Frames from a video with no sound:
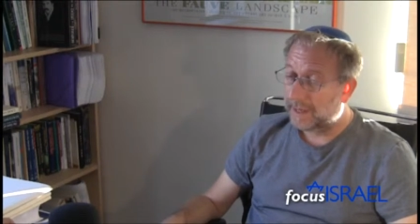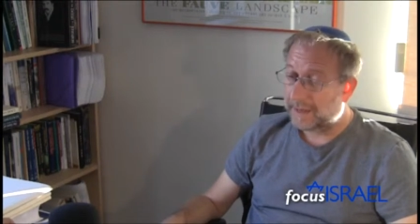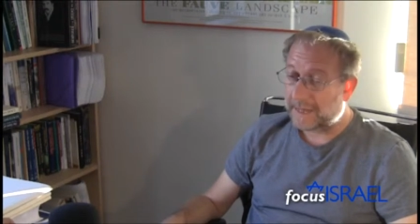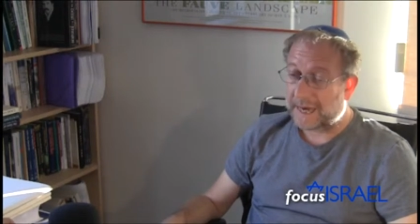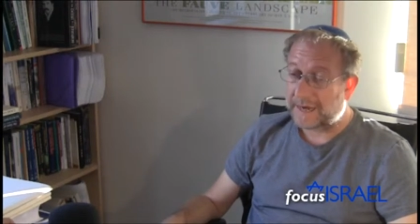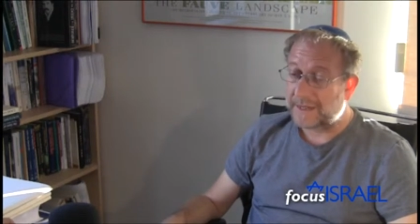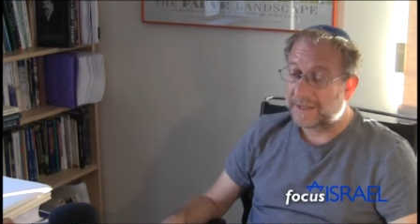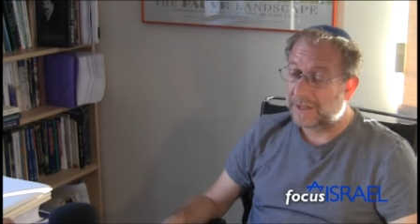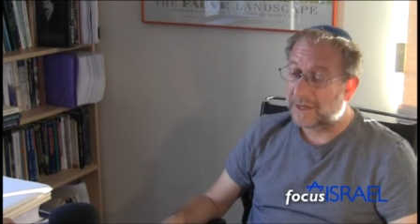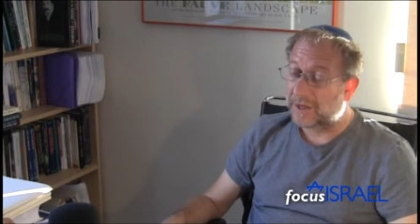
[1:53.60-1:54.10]

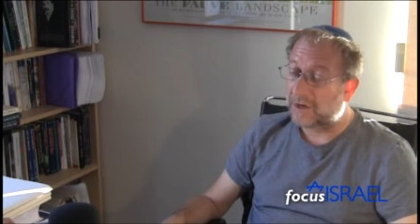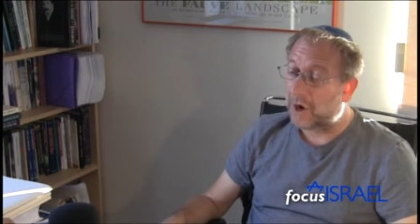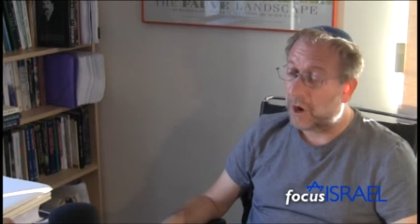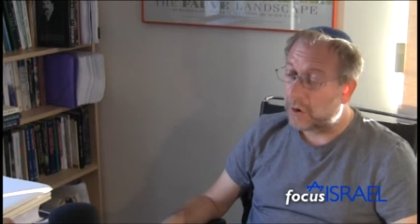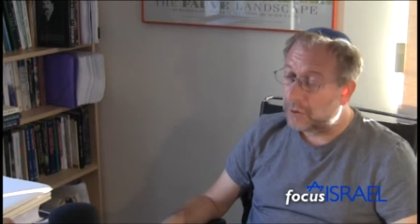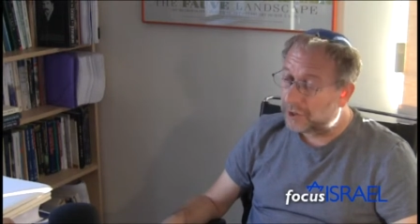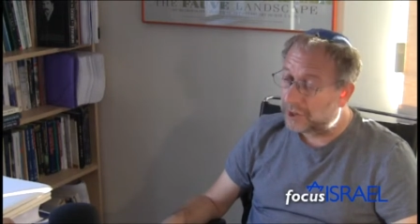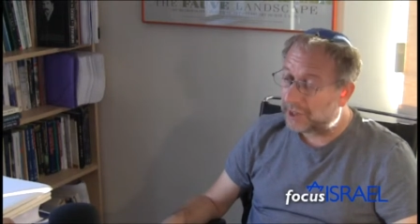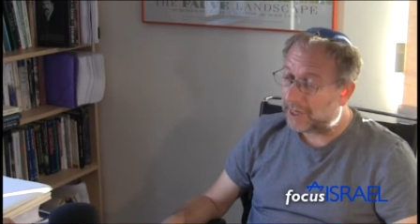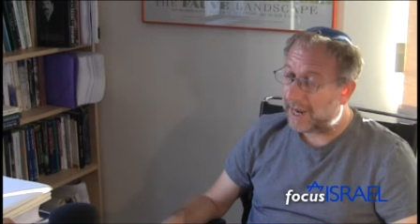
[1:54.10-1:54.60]
that is
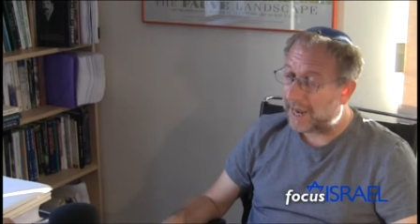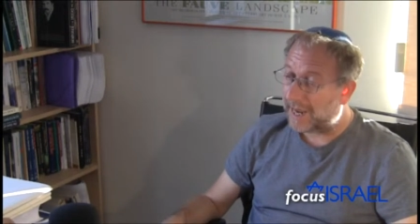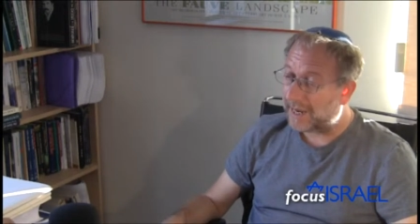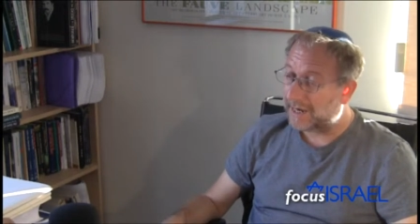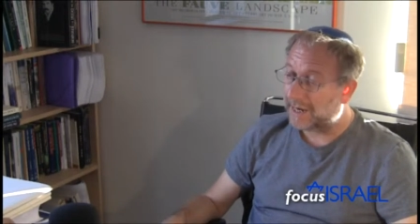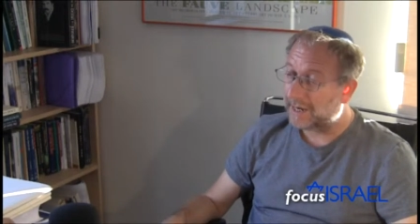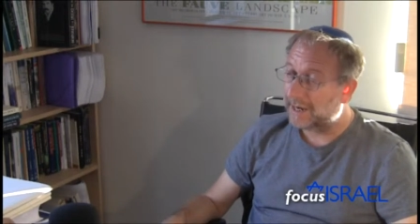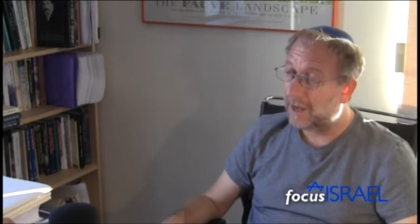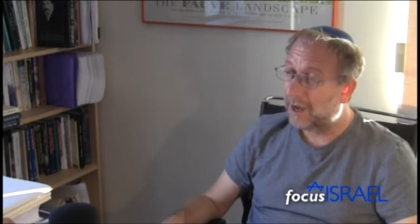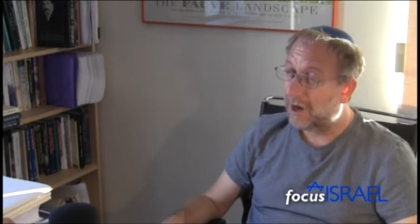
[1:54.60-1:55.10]

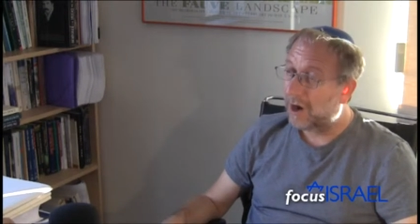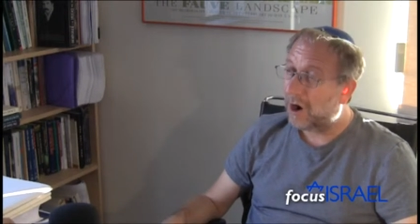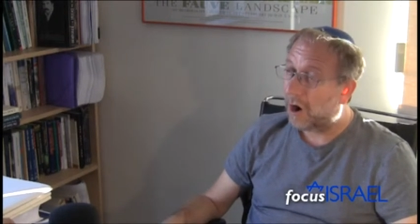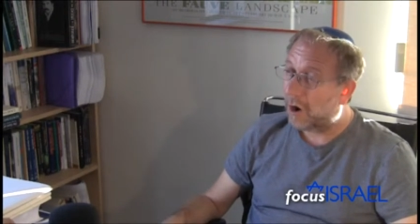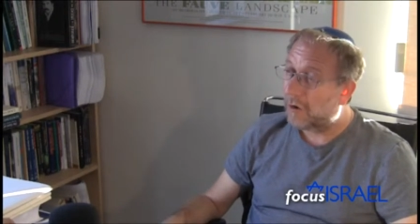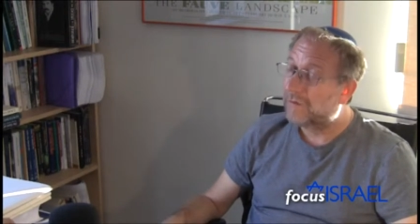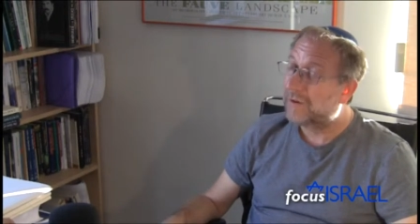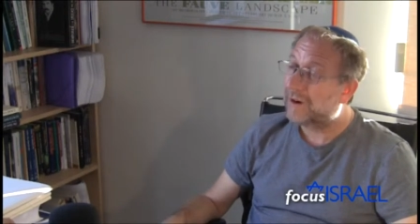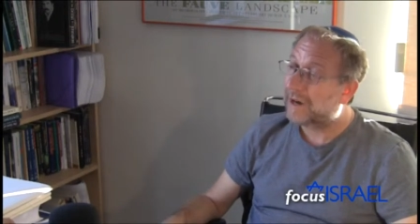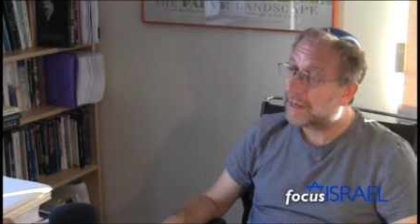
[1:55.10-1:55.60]
negotiating
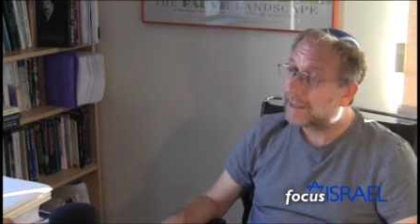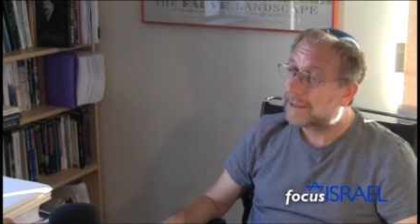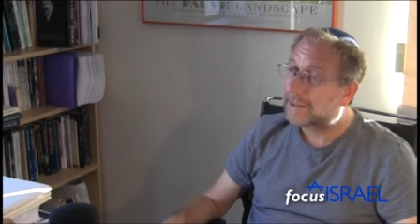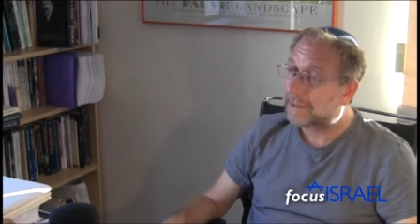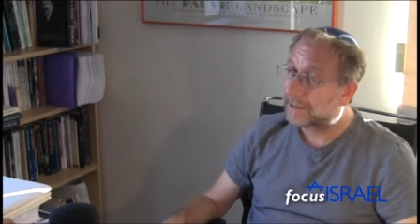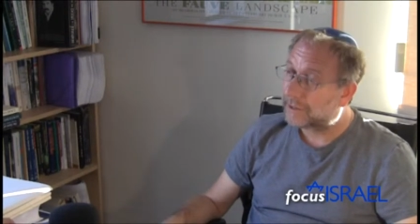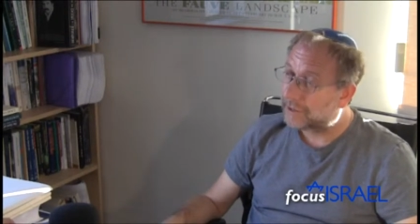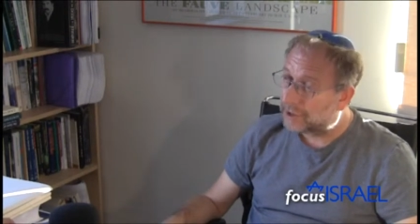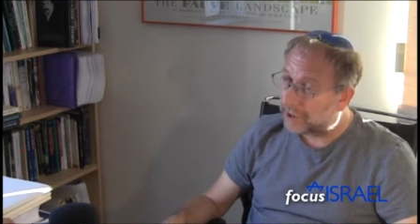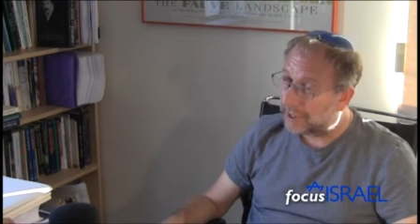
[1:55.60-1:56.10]
over
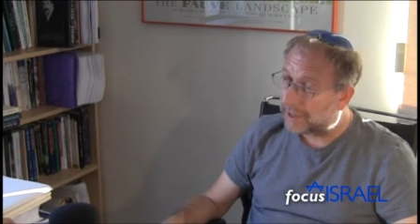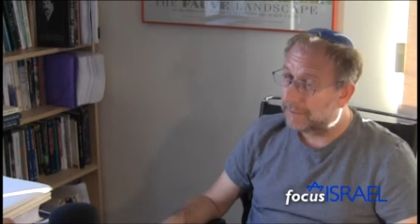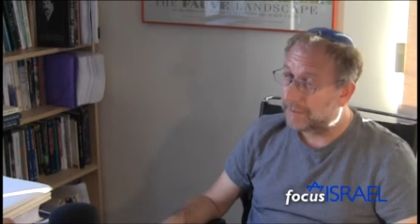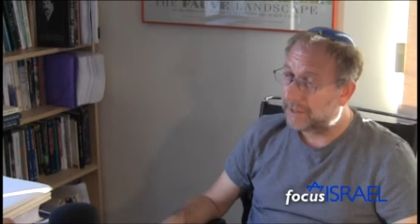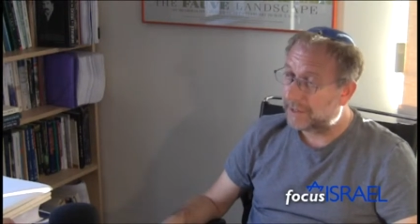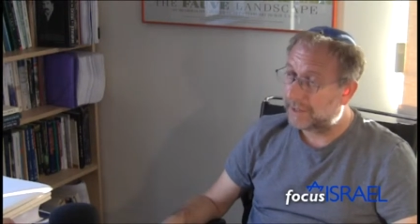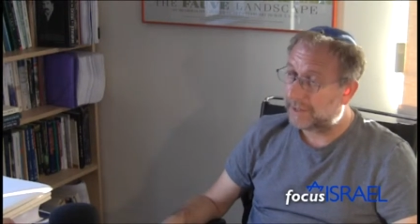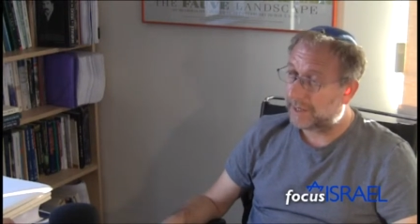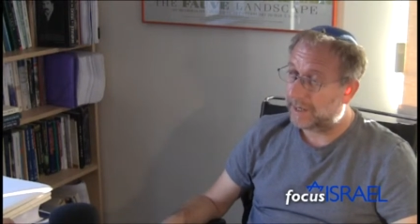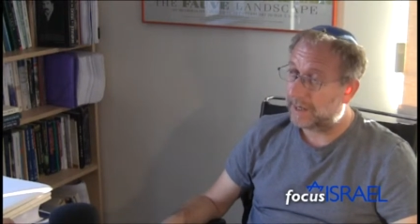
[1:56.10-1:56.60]
its
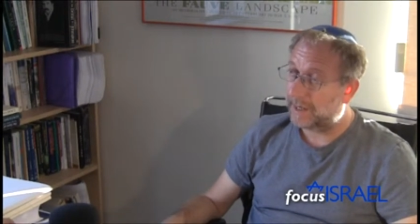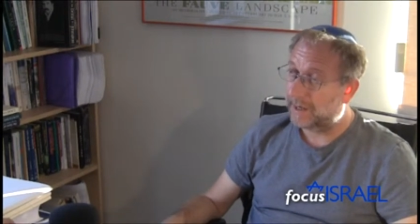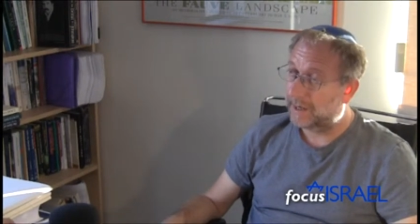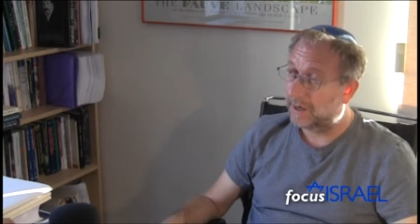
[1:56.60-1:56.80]
legitimacy,